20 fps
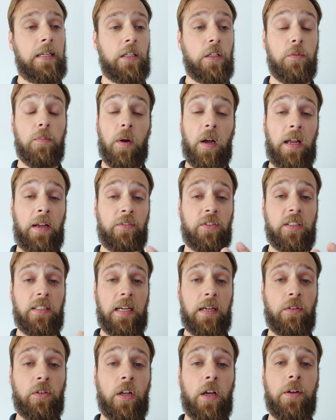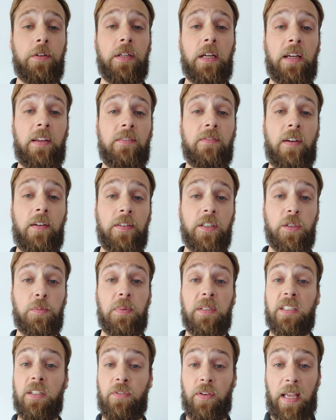You might have to download a very
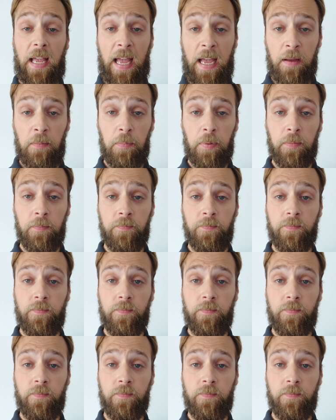specific app.